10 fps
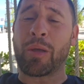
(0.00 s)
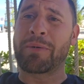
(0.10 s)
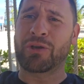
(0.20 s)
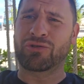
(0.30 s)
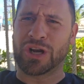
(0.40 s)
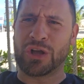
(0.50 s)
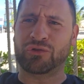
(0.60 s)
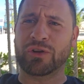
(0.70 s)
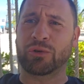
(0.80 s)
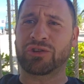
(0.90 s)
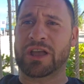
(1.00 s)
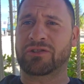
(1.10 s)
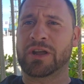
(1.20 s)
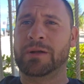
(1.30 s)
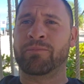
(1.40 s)
Because the last thing I'll say
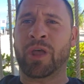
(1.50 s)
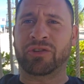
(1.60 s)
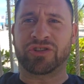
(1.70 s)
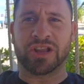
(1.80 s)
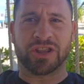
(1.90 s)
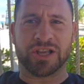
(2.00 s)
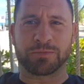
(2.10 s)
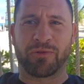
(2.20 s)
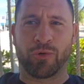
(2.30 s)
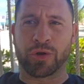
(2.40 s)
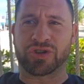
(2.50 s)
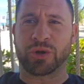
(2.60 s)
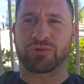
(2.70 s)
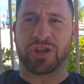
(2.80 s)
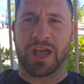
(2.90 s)
is, I said this before the
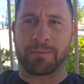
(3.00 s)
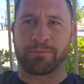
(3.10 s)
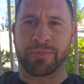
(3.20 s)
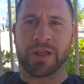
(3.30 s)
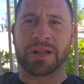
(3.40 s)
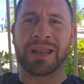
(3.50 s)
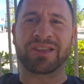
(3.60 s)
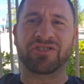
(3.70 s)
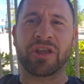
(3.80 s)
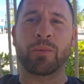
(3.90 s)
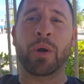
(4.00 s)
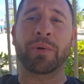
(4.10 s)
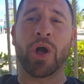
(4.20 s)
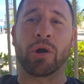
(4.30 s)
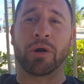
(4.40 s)
Chelsea game. Let's see where
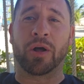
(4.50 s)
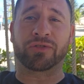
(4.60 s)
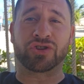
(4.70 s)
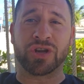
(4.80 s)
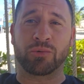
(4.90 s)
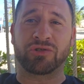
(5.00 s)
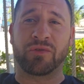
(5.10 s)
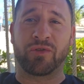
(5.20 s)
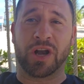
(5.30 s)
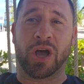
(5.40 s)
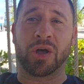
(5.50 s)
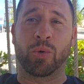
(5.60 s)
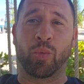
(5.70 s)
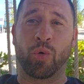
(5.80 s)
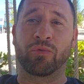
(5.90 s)
we are after Chelsea, Villa,
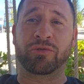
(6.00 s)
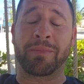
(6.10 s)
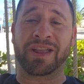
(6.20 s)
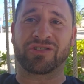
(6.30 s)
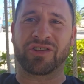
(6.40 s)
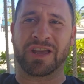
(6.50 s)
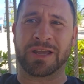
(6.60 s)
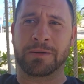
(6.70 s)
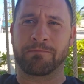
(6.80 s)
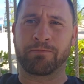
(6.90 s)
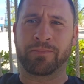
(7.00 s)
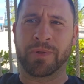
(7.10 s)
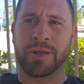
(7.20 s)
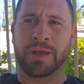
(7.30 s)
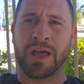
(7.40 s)
Wolves and Man City.
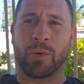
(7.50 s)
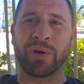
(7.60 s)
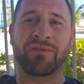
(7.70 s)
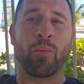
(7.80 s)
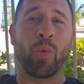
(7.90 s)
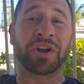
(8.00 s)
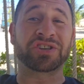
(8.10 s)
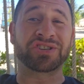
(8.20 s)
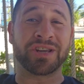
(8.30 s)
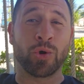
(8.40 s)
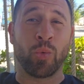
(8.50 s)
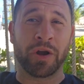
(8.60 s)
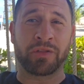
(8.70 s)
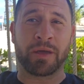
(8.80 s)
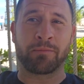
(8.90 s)
And we haven't won a single
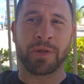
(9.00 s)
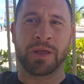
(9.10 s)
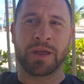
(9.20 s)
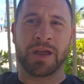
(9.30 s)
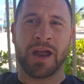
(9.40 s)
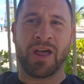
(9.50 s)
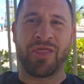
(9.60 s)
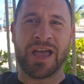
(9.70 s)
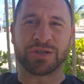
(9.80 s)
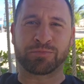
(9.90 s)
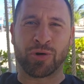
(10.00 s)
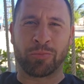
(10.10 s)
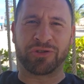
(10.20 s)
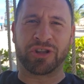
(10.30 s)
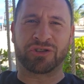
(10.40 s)
one of them. And that's
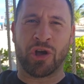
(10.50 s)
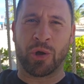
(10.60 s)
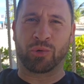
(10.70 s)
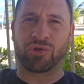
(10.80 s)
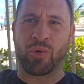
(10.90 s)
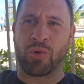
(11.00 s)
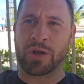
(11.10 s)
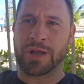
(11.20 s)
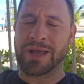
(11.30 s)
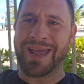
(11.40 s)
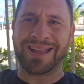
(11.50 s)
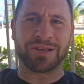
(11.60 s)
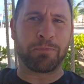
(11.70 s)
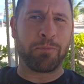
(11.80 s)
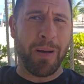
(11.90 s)
prompted title talk.
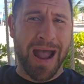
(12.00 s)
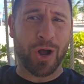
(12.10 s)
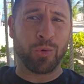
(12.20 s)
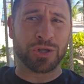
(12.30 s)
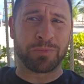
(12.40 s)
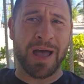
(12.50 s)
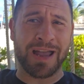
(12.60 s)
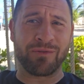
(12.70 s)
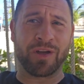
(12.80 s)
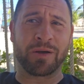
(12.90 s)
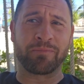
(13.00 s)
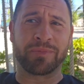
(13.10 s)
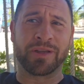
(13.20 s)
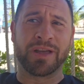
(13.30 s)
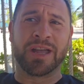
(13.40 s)
It's backwards behaviour.
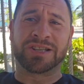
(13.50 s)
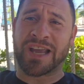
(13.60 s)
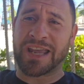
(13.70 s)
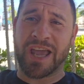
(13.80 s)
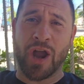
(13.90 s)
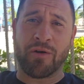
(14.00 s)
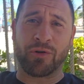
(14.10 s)
Take care,